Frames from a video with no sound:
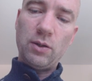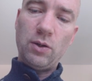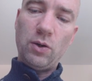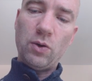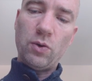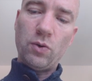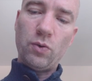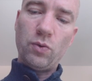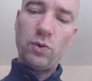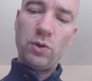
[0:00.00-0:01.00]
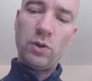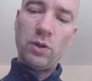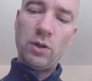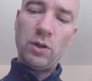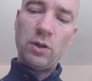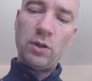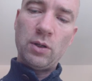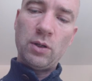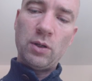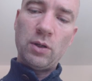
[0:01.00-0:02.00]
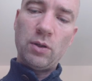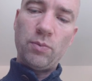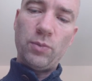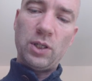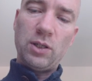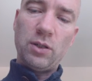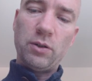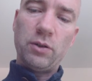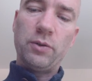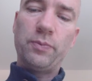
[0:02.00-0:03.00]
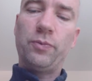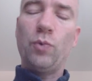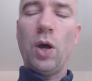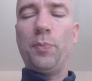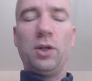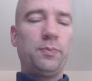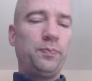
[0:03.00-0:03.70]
No missile weapon.